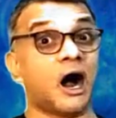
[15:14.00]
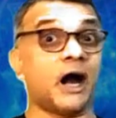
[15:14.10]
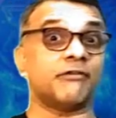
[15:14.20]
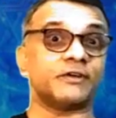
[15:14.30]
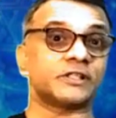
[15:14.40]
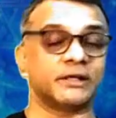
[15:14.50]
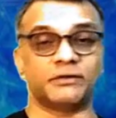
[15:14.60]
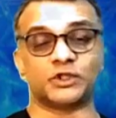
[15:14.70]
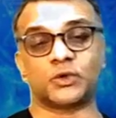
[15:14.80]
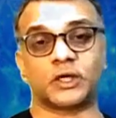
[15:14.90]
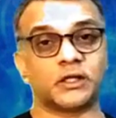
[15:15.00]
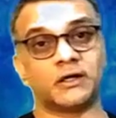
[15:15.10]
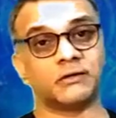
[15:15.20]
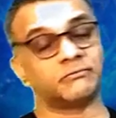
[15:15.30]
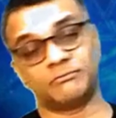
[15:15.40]
art festivals
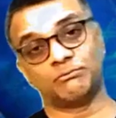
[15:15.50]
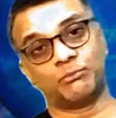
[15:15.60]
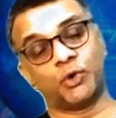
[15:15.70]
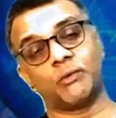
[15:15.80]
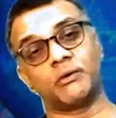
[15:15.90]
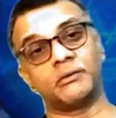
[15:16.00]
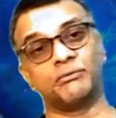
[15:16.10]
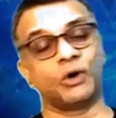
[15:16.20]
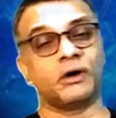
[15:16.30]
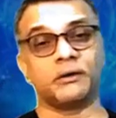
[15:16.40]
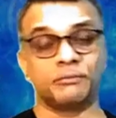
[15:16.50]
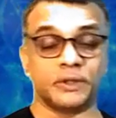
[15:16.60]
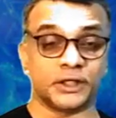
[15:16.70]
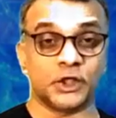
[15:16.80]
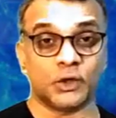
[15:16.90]
together,
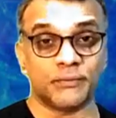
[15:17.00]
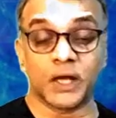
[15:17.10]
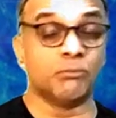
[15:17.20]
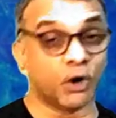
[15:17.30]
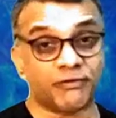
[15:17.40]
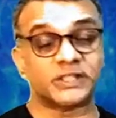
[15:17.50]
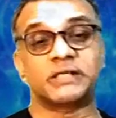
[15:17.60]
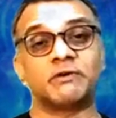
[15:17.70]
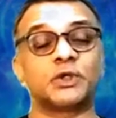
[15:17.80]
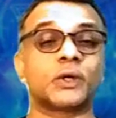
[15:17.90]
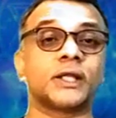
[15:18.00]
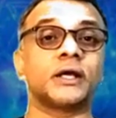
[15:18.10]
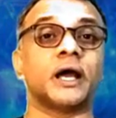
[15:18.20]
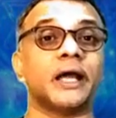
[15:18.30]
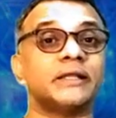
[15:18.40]
book festival
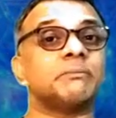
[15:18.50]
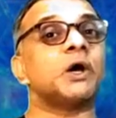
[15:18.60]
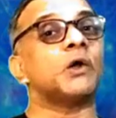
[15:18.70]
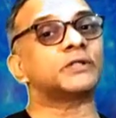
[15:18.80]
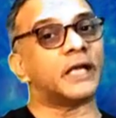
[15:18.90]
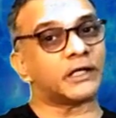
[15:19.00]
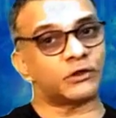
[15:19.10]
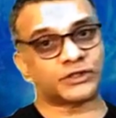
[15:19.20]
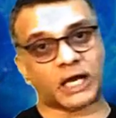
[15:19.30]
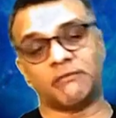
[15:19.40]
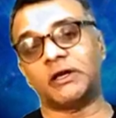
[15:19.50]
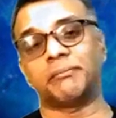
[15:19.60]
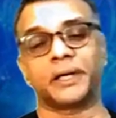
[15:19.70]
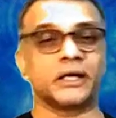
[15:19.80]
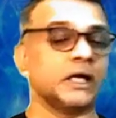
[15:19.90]
together, and they may also like to travel
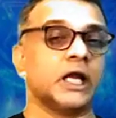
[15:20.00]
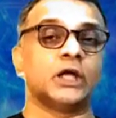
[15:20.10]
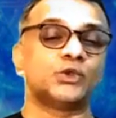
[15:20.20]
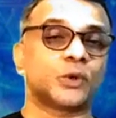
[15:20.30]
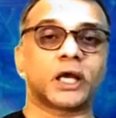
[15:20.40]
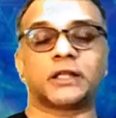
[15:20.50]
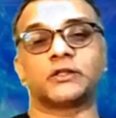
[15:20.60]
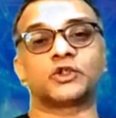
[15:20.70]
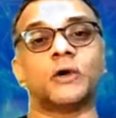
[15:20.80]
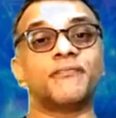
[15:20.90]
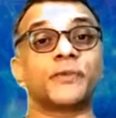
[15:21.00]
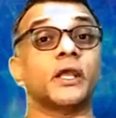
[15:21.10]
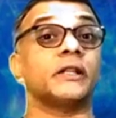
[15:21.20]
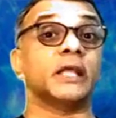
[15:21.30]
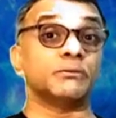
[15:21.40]
a bit together. So
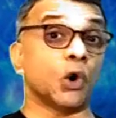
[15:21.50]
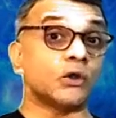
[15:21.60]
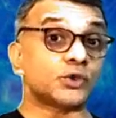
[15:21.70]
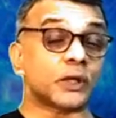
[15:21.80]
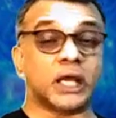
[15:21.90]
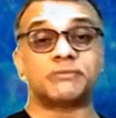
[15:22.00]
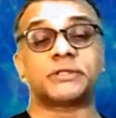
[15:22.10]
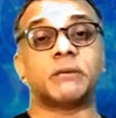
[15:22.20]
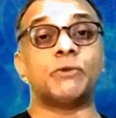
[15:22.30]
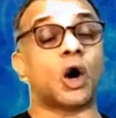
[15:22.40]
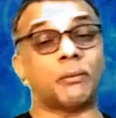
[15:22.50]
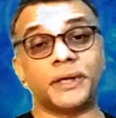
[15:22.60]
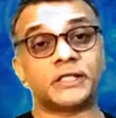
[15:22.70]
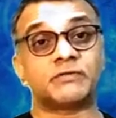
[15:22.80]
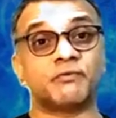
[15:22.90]
they may also keep some
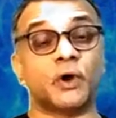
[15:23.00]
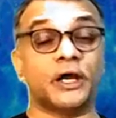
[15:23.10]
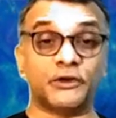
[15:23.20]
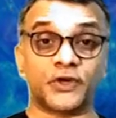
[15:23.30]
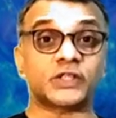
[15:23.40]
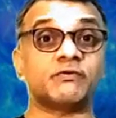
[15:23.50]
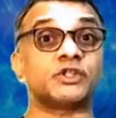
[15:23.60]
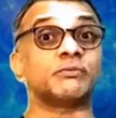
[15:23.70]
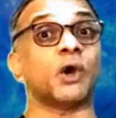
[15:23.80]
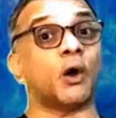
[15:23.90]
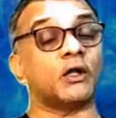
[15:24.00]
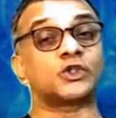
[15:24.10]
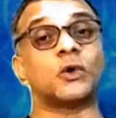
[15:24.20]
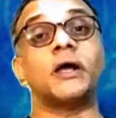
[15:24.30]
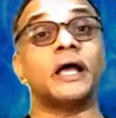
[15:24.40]
hobbies, interests, which may
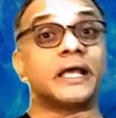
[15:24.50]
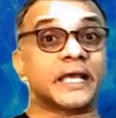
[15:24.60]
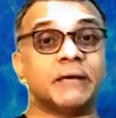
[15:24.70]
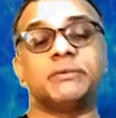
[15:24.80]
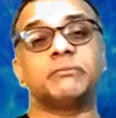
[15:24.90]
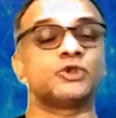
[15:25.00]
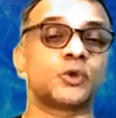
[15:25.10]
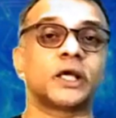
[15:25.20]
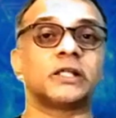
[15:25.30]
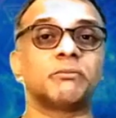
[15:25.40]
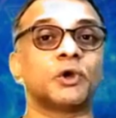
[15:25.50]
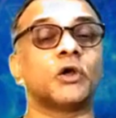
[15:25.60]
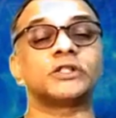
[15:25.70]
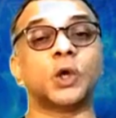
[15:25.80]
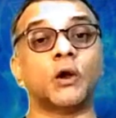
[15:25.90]
also keep them together,
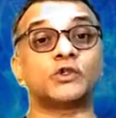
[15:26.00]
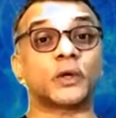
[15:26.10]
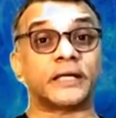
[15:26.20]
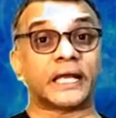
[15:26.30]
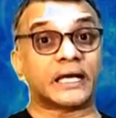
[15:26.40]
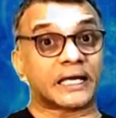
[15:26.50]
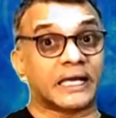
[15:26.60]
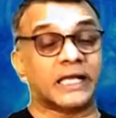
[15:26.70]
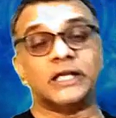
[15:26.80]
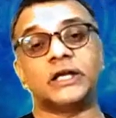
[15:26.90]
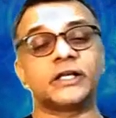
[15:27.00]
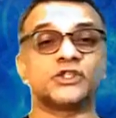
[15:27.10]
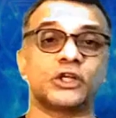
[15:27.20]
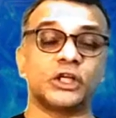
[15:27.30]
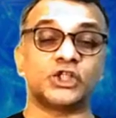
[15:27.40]
because they also take a keen
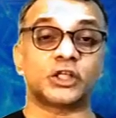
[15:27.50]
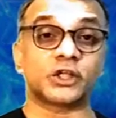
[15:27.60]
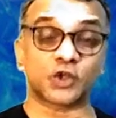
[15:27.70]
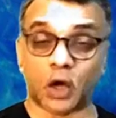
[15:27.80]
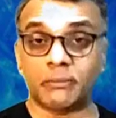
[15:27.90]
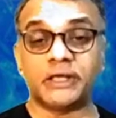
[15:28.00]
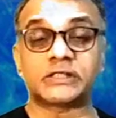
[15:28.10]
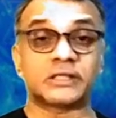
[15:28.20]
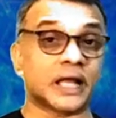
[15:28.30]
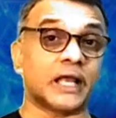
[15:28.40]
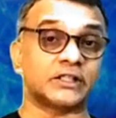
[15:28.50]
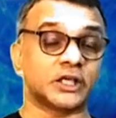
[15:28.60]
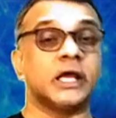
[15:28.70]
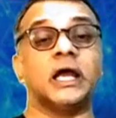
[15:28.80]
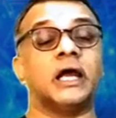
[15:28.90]
interest in each other's hobbies, likes,